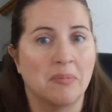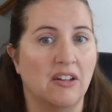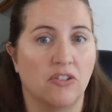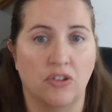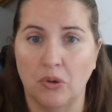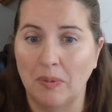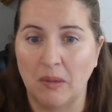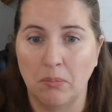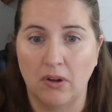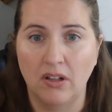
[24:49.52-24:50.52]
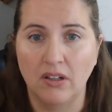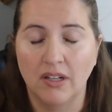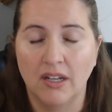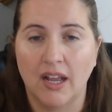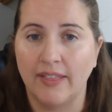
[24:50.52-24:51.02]
to meet 2 people
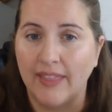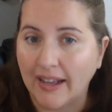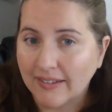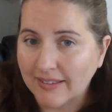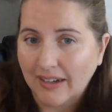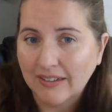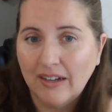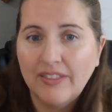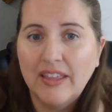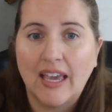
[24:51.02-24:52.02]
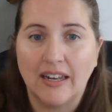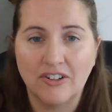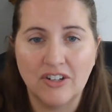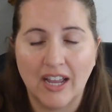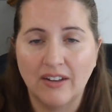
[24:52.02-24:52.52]
and that sucked all the
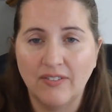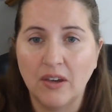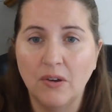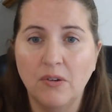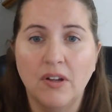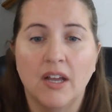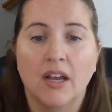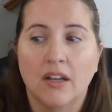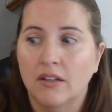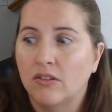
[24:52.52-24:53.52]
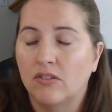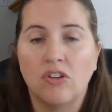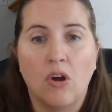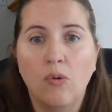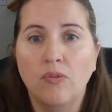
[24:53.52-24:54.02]
energy out of you,
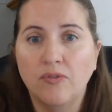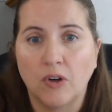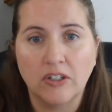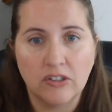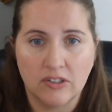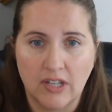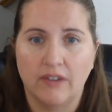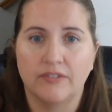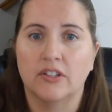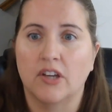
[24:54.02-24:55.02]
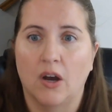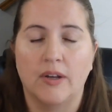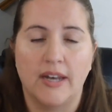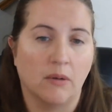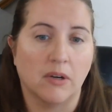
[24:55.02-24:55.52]
don't force yourself to go and